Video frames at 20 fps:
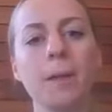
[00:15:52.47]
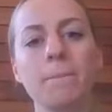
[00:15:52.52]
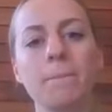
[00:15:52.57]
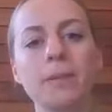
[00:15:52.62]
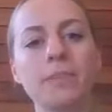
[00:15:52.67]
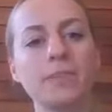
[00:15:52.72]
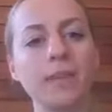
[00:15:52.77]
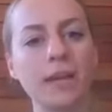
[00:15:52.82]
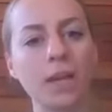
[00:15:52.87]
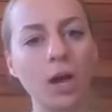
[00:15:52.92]

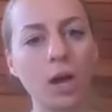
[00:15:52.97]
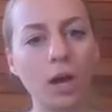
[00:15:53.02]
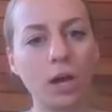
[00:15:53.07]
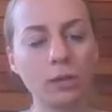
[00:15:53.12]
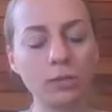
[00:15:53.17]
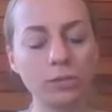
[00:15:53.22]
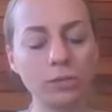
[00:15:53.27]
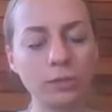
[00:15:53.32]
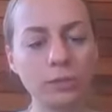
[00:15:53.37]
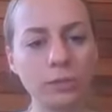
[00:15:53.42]
but they
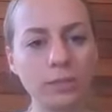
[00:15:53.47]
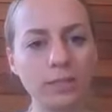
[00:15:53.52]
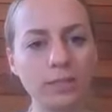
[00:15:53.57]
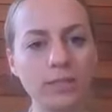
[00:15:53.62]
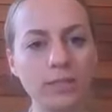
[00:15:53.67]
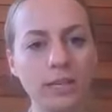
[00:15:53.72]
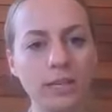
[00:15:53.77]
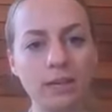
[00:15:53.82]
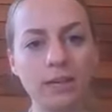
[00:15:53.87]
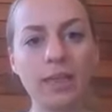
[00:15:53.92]
also
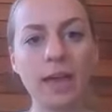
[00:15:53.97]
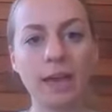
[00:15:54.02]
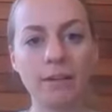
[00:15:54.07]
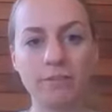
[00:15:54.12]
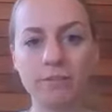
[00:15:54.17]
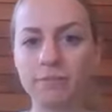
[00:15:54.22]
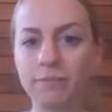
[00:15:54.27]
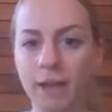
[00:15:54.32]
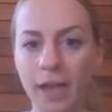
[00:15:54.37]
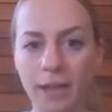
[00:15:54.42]
contain
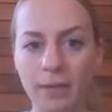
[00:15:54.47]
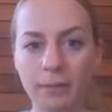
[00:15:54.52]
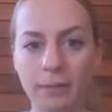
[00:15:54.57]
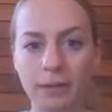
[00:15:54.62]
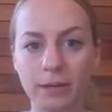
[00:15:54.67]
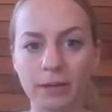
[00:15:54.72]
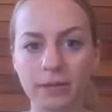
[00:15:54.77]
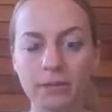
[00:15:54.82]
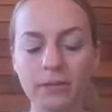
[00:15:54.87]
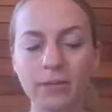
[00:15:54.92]
that
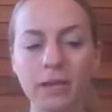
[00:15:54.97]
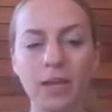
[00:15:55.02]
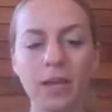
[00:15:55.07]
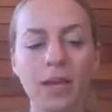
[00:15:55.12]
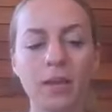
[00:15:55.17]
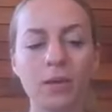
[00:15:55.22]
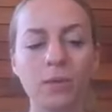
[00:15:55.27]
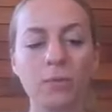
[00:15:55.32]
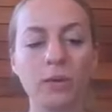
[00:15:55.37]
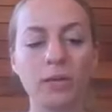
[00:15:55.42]
fiber,
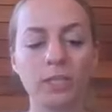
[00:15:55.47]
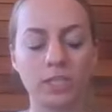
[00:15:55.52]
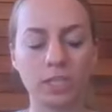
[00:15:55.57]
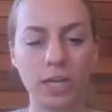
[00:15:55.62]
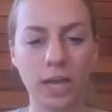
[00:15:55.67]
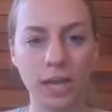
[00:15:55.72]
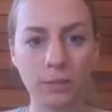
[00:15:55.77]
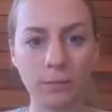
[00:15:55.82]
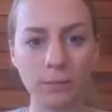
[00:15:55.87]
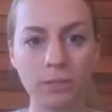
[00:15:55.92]
which
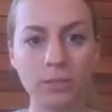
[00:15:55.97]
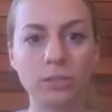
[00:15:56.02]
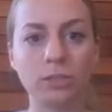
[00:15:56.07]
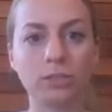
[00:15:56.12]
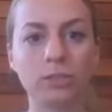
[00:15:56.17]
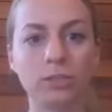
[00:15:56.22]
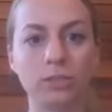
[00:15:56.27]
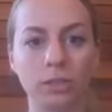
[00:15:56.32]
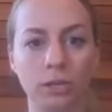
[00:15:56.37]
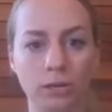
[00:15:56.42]
helps to
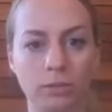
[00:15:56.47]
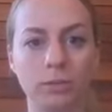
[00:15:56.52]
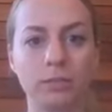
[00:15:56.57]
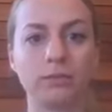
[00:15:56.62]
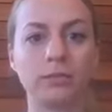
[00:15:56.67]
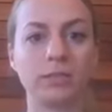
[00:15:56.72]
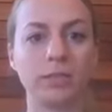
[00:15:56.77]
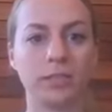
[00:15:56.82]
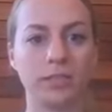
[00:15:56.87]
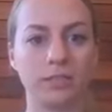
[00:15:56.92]
slow
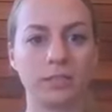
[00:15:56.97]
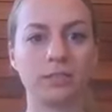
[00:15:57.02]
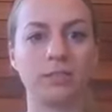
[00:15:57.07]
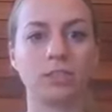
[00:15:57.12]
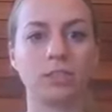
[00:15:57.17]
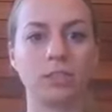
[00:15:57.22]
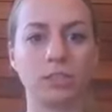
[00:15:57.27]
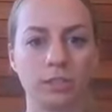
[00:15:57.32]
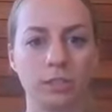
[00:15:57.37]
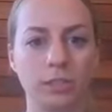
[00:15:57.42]
the release of
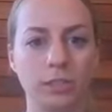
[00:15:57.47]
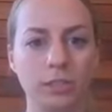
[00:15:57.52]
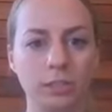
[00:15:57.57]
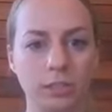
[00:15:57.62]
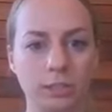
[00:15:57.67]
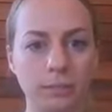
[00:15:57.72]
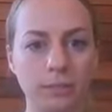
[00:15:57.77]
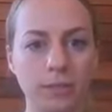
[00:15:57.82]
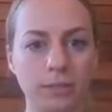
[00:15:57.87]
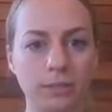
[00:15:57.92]
the sugar
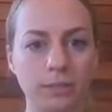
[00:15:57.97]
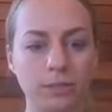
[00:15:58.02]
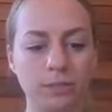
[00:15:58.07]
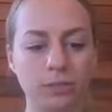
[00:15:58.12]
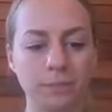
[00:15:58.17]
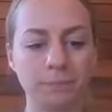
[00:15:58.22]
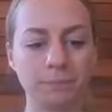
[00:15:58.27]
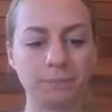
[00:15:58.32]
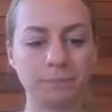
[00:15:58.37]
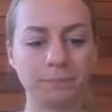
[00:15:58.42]
into your
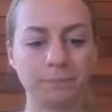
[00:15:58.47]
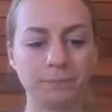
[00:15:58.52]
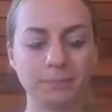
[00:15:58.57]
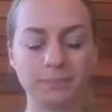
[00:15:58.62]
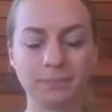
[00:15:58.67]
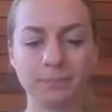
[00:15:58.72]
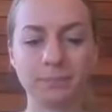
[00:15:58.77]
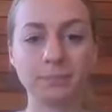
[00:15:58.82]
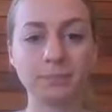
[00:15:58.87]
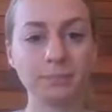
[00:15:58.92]
bloodstream.
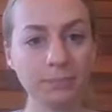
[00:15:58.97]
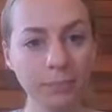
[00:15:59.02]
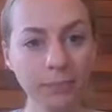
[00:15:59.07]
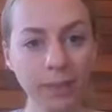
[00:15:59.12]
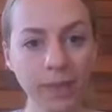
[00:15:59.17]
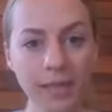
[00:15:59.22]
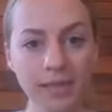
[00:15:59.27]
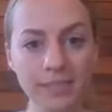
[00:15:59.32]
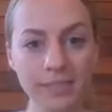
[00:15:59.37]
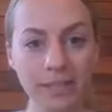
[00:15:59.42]

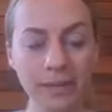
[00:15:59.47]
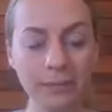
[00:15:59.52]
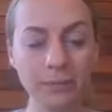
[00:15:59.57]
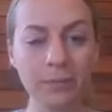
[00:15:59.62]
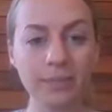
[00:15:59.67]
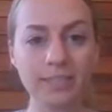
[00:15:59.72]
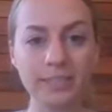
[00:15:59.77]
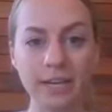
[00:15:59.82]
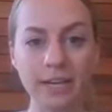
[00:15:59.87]
Same with